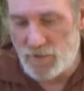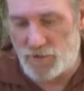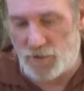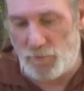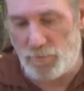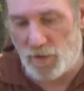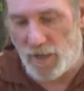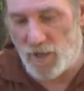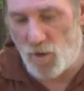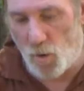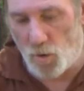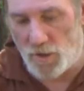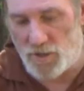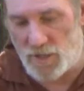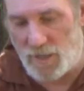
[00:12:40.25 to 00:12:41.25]
two ply
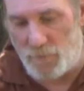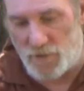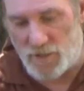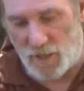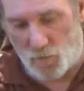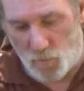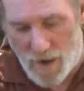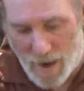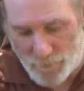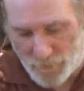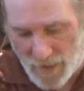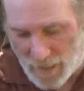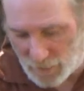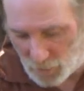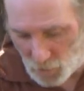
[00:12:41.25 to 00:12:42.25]
cordage and I'm just gonna wrap
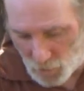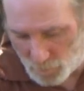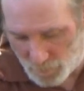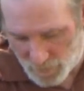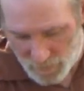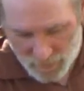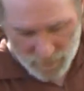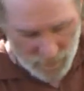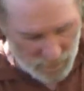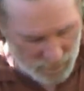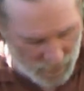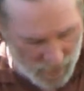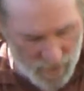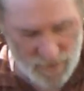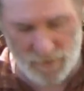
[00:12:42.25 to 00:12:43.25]
that loop
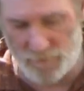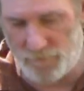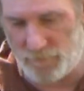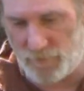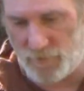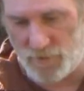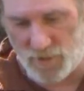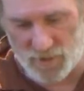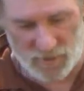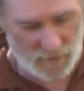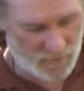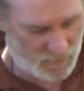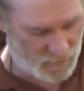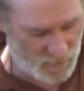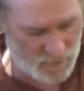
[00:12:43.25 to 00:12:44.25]
tight, just
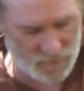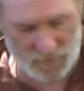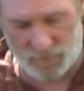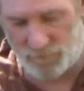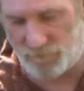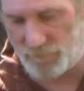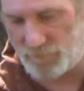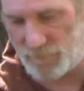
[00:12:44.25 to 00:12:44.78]
like this.